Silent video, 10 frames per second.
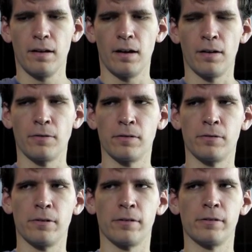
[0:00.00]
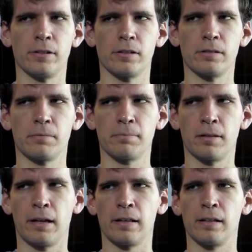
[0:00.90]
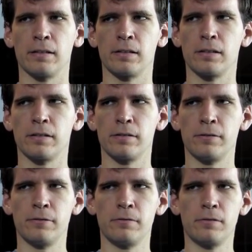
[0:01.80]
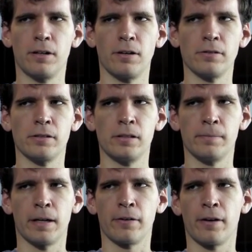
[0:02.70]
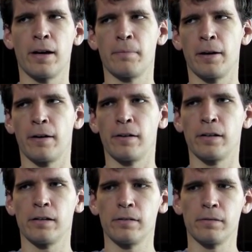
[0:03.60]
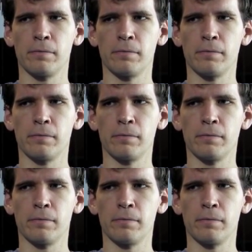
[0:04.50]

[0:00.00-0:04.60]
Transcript: uh, we, we were just planning to go see my grandparent,